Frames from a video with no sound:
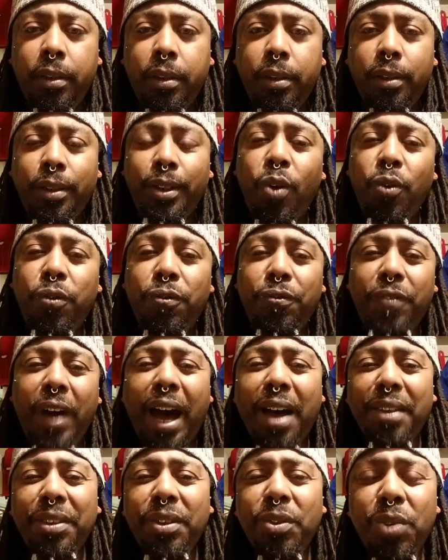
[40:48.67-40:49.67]
Your
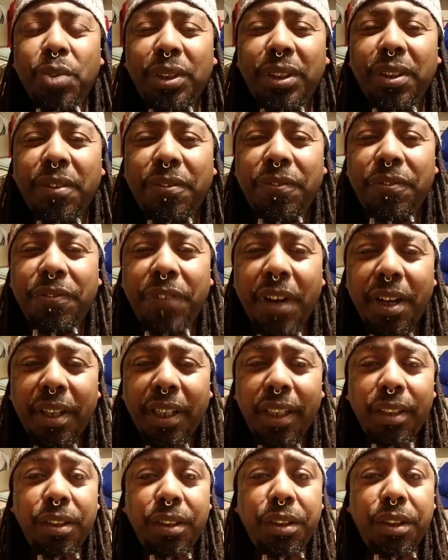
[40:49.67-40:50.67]
father was a
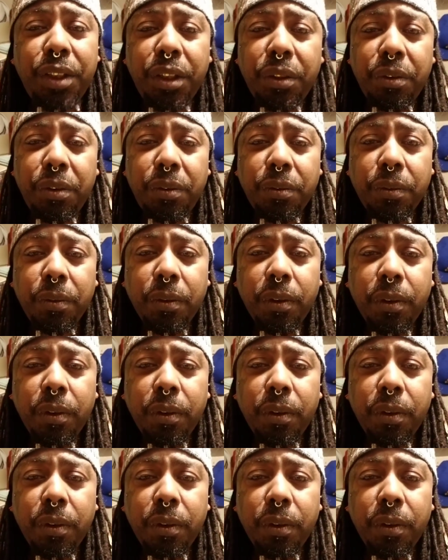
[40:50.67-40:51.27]
fucking Jew.